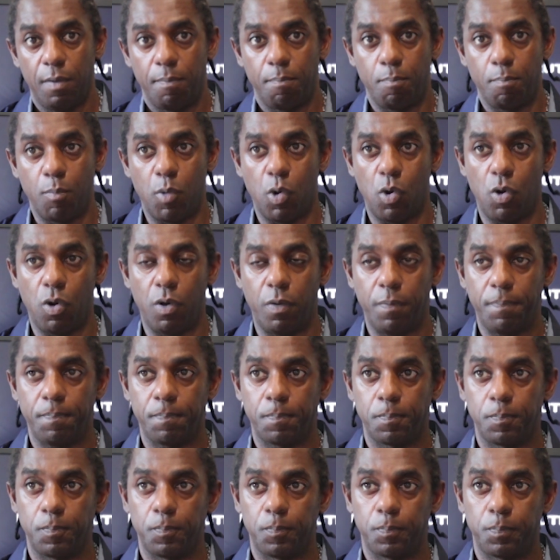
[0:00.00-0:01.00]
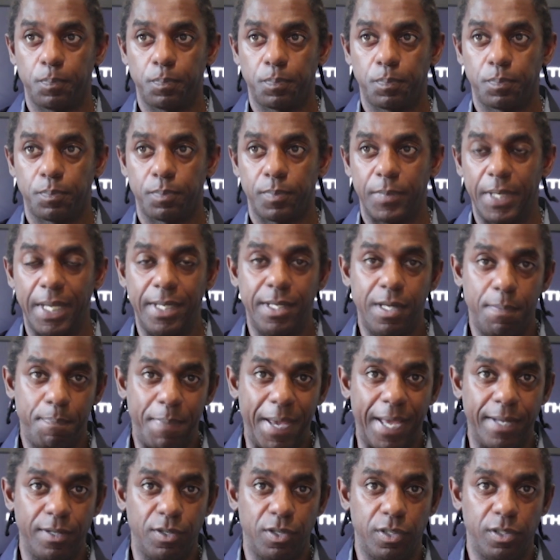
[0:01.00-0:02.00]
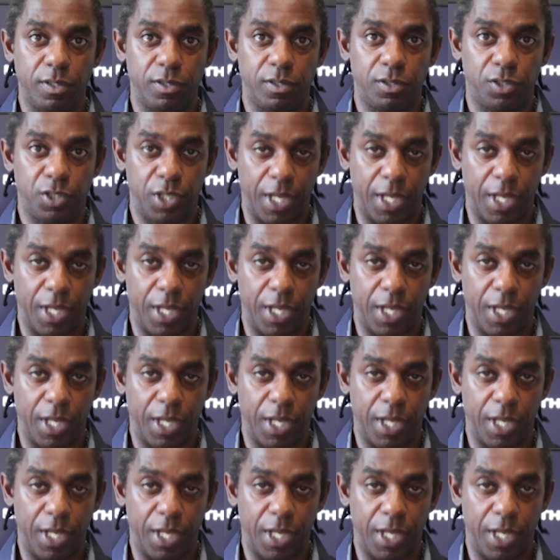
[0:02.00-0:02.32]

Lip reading: more independence.